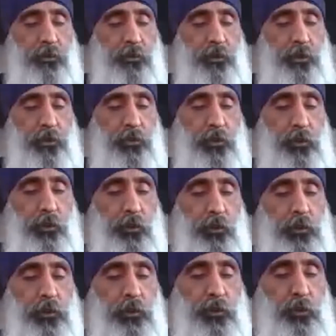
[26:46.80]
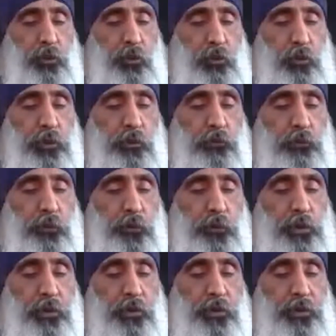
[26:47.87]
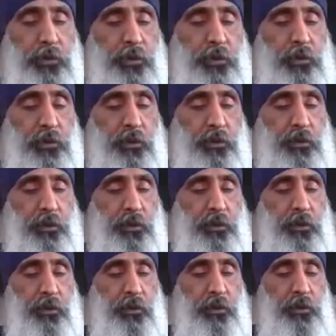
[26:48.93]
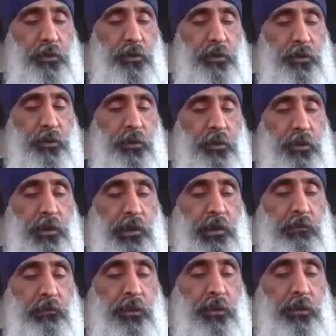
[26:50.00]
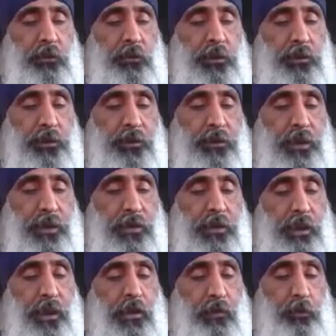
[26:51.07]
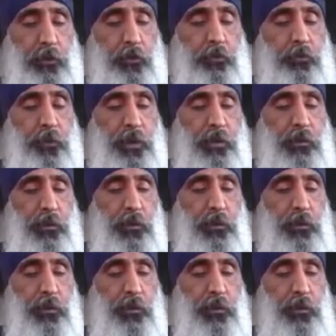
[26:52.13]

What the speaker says: the longer you hold your focus, the clearer you understand how you feel.